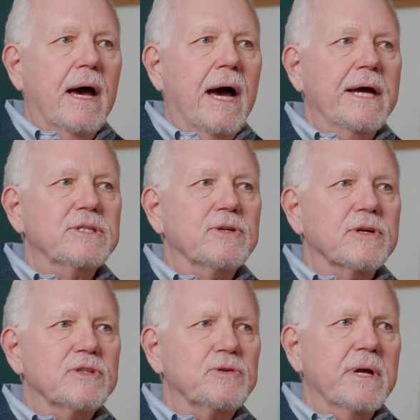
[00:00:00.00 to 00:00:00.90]
I
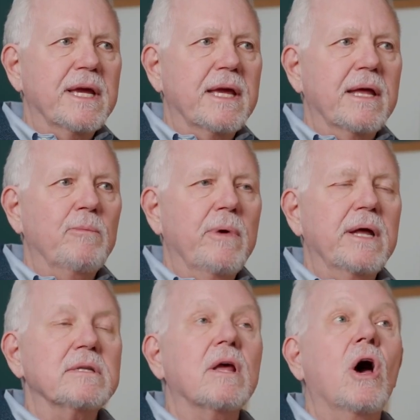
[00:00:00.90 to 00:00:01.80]
took a drink and
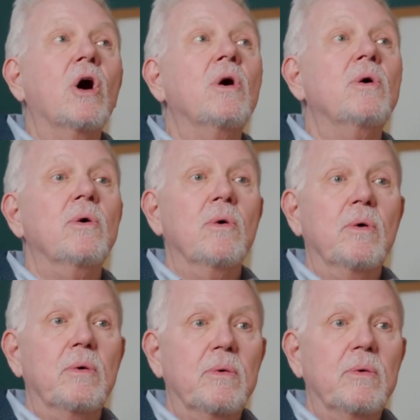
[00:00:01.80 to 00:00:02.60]
went, oh,